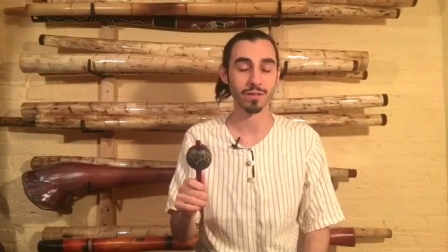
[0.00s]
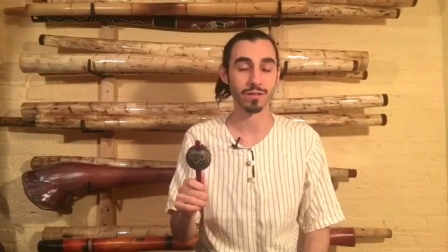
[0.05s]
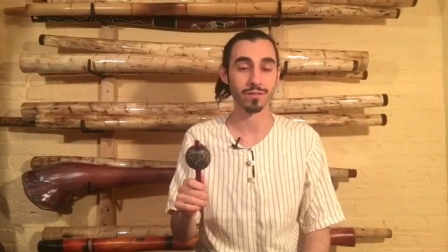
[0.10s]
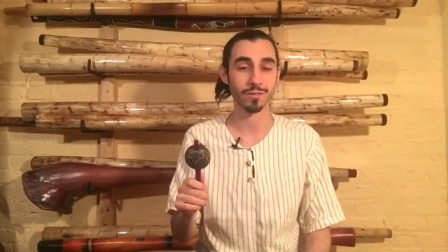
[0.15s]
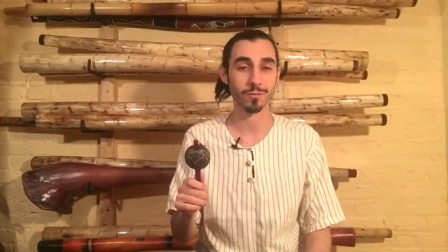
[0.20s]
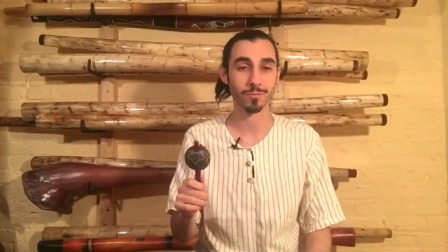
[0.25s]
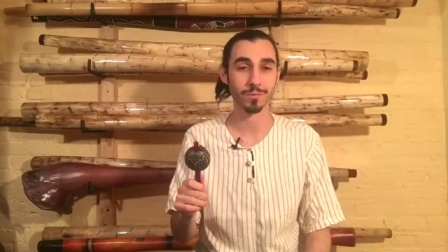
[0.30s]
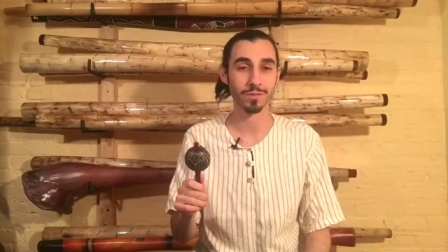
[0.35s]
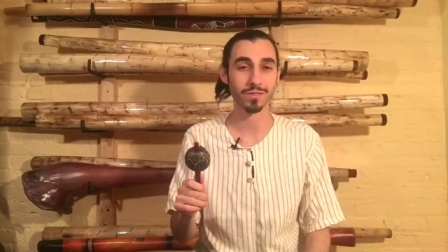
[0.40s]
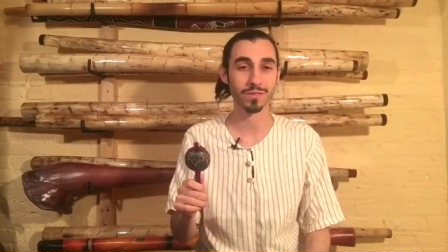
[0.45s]
It's
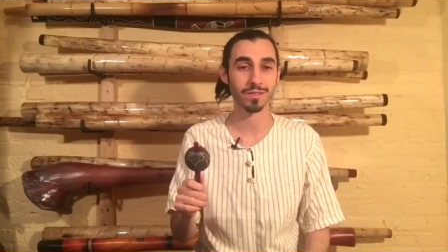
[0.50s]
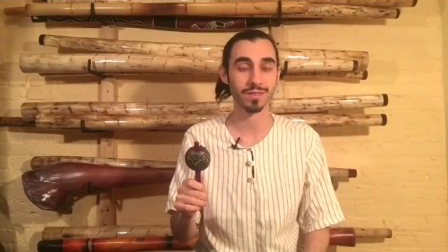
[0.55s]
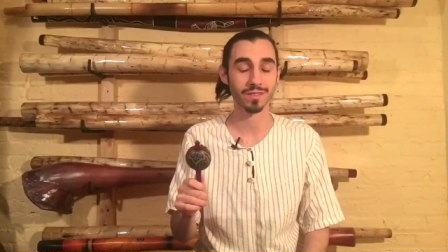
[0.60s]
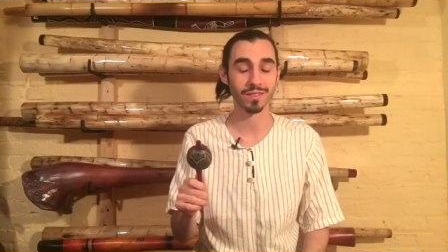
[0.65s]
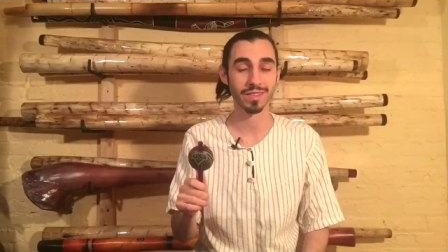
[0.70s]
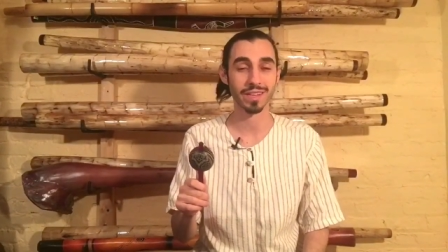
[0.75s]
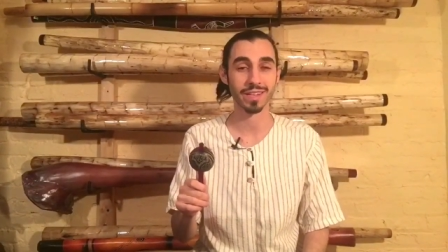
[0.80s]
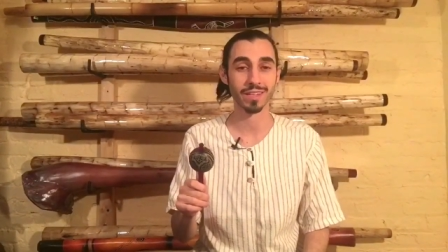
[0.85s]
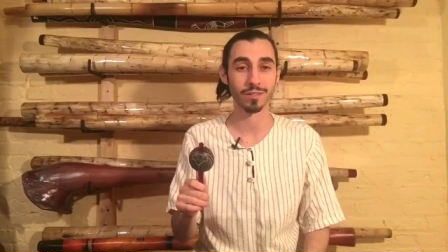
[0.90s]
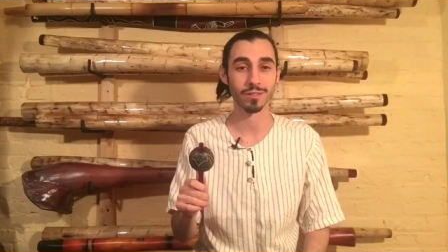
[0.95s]
almost
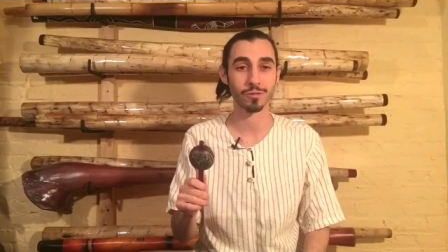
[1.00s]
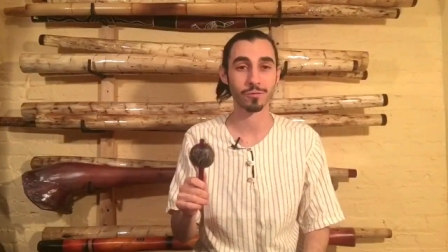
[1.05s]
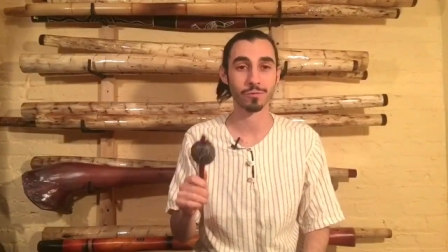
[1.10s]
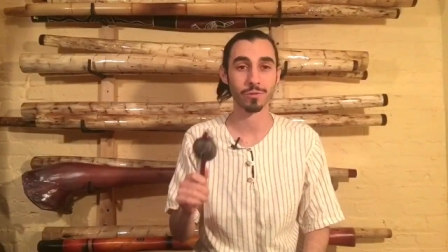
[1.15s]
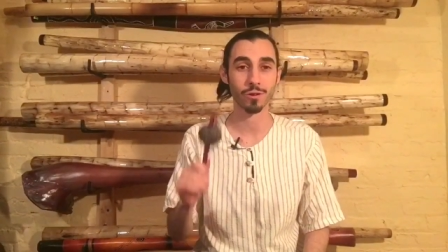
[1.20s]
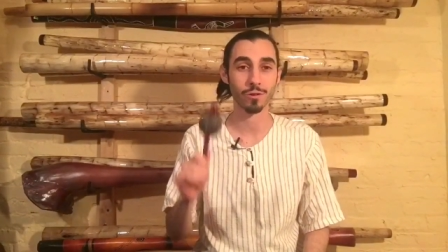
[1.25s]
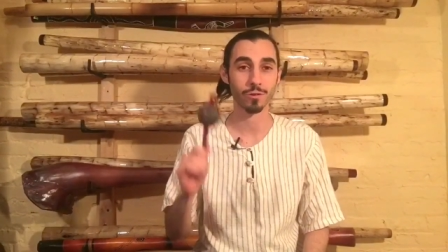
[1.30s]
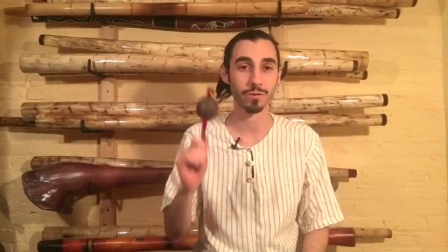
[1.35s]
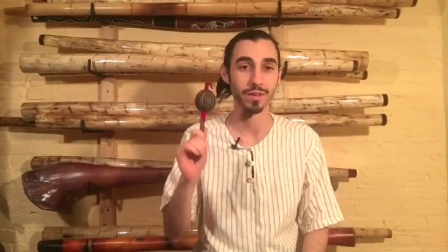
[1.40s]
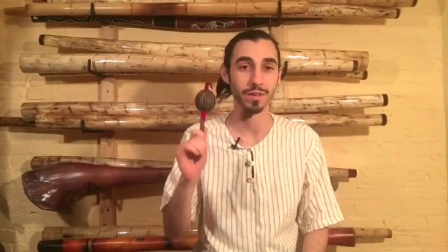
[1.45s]
like a
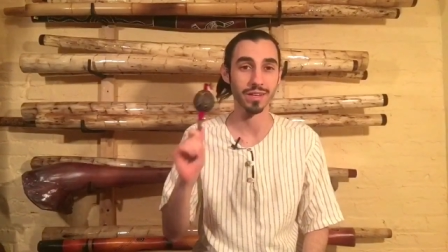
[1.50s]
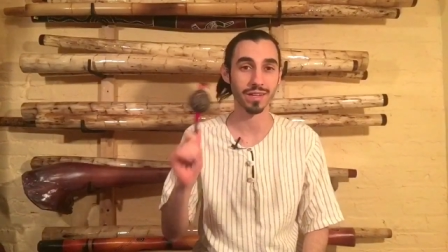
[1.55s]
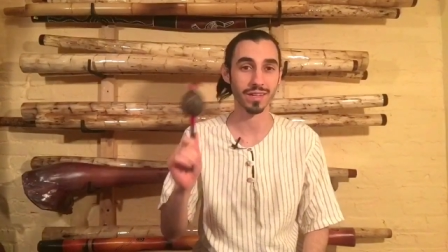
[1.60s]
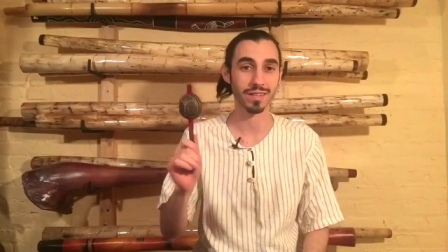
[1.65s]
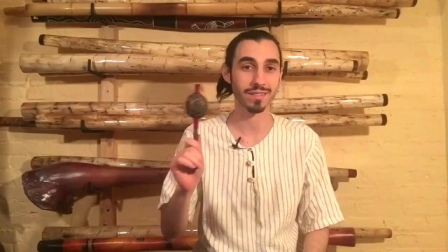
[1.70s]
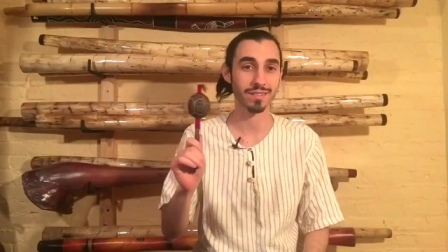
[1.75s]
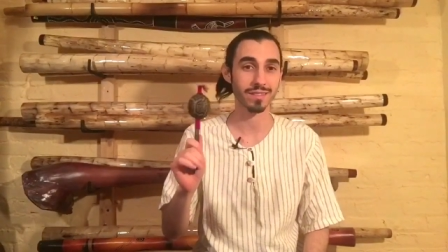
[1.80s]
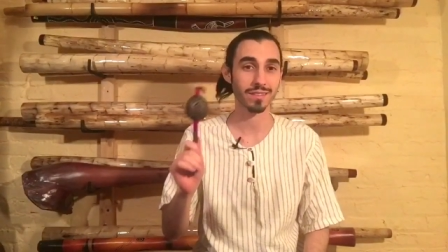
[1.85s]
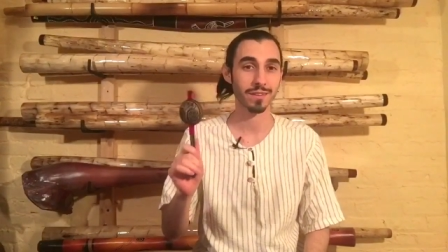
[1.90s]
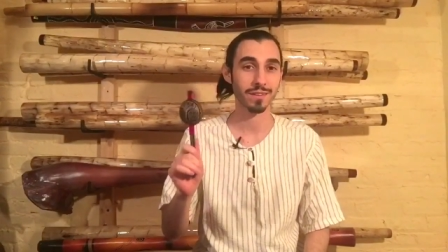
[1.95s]
drone, like
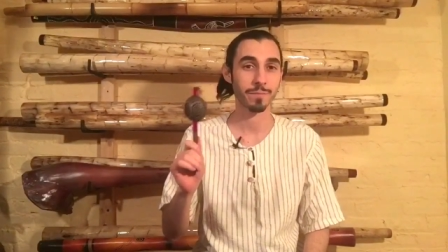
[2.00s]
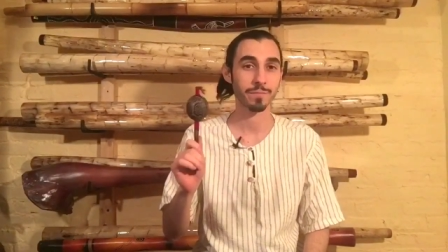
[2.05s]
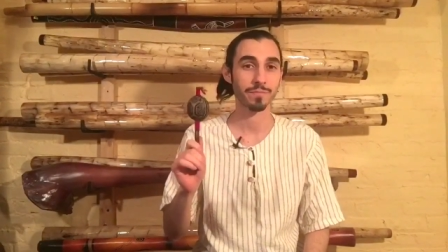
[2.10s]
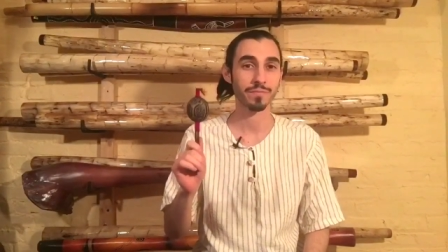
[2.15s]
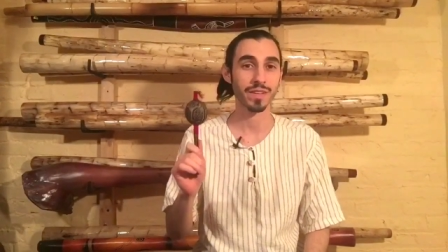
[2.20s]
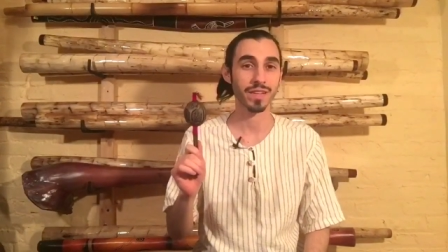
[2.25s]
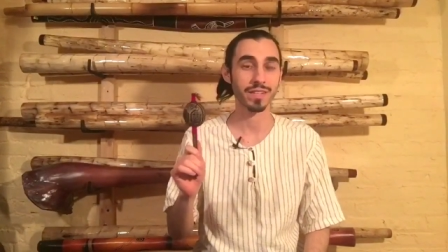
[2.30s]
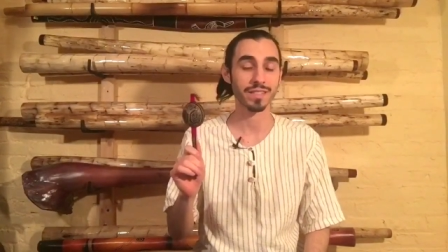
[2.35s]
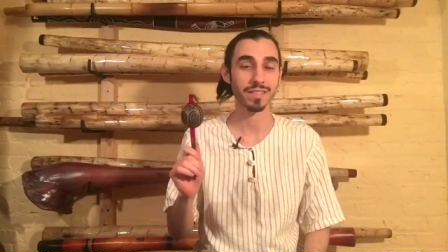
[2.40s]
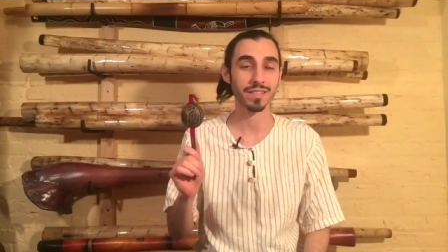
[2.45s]
it's